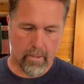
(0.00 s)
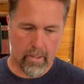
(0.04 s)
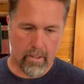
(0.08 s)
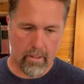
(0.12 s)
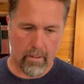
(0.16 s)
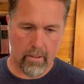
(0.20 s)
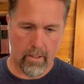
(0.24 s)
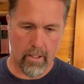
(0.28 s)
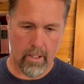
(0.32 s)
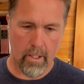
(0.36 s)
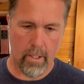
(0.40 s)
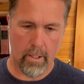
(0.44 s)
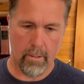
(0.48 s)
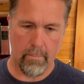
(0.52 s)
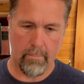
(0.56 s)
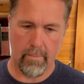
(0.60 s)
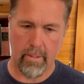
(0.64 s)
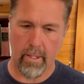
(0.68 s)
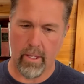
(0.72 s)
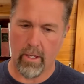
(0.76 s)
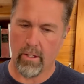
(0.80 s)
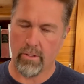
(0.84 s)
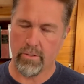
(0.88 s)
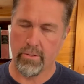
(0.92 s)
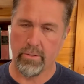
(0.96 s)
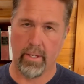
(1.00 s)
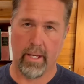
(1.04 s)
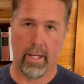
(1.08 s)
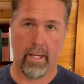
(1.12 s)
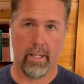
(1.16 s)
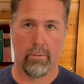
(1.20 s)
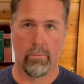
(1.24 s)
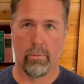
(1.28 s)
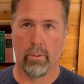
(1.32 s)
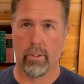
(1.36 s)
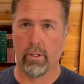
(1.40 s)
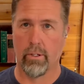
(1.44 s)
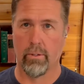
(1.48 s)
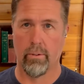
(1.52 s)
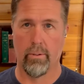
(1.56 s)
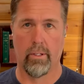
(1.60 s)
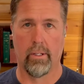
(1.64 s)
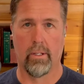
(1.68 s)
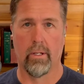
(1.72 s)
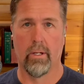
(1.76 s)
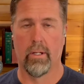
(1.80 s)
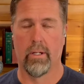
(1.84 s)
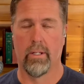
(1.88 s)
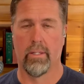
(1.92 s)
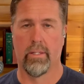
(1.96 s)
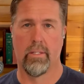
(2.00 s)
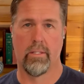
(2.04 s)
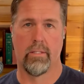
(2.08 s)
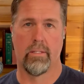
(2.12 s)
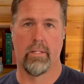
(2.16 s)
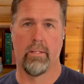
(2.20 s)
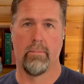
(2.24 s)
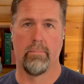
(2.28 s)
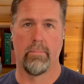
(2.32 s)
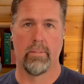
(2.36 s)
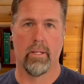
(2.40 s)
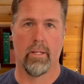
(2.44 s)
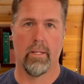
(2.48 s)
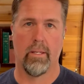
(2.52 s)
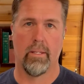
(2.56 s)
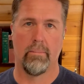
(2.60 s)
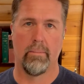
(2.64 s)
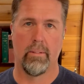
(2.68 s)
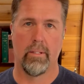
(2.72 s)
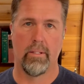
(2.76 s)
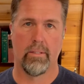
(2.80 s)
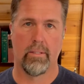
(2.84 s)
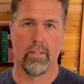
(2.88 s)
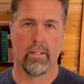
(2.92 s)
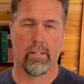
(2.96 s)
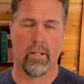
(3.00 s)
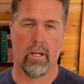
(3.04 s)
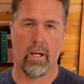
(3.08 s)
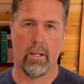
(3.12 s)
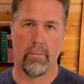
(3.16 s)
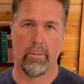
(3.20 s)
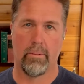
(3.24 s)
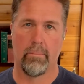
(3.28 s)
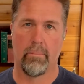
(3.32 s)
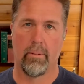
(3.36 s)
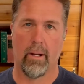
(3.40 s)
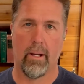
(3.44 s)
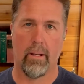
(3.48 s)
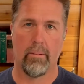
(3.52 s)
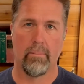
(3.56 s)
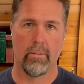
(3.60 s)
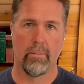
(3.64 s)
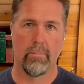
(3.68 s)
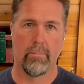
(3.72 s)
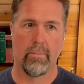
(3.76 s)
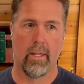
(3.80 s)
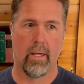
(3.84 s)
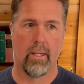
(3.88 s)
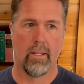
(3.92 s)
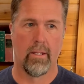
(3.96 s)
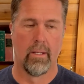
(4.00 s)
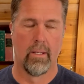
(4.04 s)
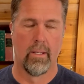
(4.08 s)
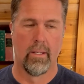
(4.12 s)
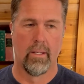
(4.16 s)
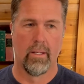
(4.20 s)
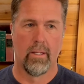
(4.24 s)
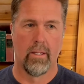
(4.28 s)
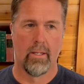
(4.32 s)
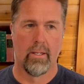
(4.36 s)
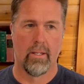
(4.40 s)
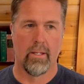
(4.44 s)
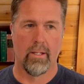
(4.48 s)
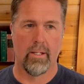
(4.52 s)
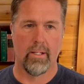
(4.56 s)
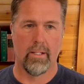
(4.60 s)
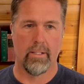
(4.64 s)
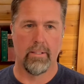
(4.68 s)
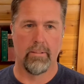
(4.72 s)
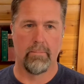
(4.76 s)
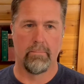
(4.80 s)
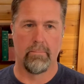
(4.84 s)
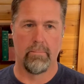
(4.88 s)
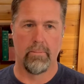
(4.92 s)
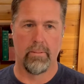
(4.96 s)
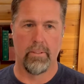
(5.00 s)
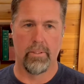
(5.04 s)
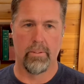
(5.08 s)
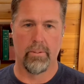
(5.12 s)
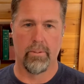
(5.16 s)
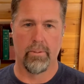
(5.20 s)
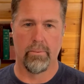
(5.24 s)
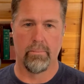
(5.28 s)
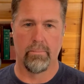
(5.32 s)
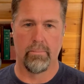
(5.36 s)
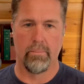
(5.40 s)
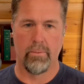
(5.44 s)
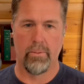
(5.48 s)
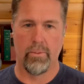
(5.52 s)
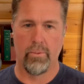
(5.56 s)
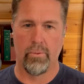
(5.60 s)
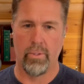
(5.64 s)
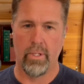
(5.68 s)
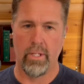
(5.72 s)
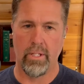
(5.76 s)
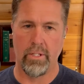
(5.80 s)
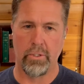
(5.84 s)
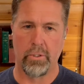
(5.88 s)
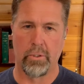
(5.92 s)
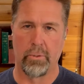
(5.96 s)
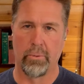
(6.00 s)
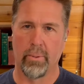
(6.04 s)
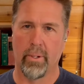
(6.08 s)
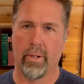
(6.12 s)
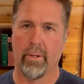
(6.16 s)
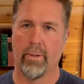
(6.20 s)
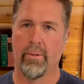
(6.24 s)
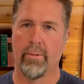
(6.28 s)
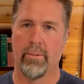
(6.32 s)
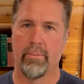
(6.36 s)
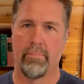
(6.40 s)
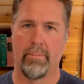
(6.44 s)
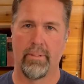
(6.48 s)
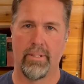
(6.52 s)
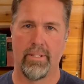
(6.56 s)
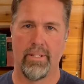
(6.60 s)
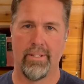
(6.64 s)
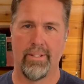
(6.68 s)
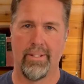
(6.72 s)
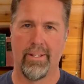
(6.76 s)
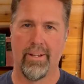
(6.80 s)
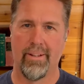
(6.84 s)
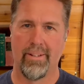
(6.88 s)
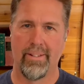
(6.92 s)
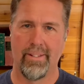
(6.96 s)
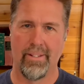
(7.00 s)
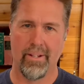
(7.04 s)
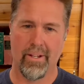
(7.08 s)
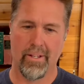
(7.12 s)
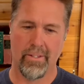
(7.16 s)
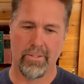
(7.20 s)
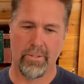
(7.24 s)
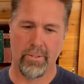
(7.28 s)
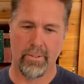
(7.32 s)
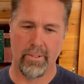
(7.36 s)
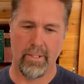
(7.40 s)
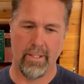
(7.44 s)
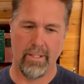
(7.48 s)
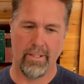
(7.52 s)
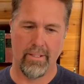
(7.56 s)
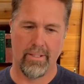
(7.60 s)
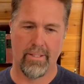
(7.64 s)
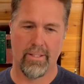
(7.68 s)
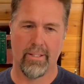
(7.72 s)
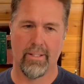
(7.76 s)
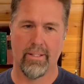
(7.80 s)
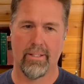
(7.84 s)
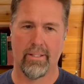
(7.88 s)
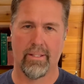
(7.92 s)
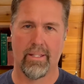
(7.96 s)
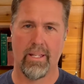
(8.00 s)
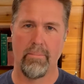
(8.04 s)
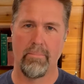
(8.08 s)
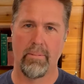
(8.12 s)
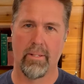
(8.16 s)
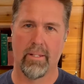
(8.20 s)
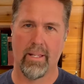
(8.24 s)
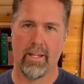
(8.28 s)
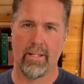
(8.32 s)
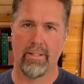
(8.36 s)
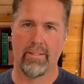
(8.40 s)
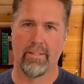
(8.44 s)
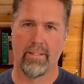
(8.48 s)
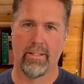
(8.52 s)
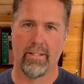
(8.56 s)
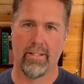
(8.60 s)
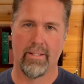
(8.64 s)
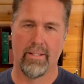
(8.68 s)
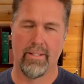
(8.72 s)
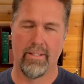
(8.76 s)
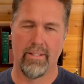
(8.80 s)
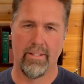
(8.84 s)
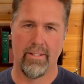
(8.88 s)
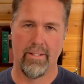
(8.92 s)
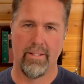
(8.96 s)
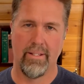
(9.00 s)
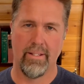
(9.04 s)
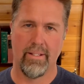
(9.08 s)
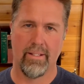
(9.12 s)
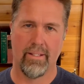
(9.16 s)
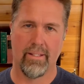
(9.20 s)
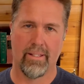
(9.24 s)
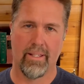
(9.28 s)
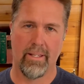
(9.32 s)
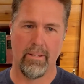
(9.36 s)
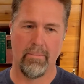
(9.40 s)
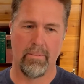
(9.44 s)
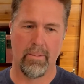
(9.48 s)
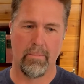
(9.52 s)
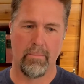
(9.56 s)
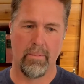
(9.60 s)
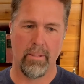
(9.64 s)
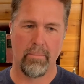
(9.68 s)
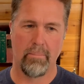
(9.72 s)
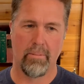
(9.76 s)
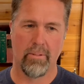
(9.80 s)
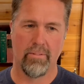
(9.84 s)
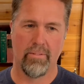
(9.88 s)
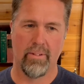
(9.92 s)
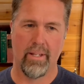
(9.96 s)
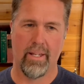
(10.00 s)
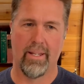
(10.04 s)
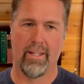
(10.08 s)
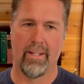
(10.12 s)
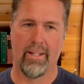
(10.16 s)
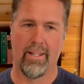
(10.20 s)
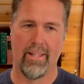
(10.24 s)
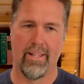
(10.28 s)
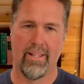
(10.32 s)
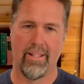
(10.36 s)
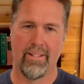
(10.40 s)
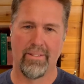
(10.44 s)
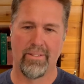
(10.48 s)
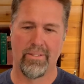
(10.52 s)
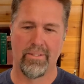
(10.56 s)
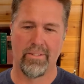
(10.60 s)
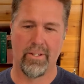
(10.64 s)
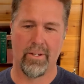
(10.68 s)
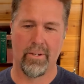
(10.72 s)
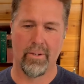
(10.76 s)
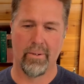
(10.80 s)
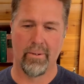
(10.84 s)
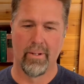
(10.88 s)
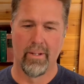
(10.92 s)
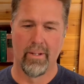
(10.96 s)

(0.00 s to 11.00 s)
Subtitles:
they also had work going on at the same time. And it's a common problem that you need to grow, but you also need to keep the lights on, and you need to keep the people fed. And so,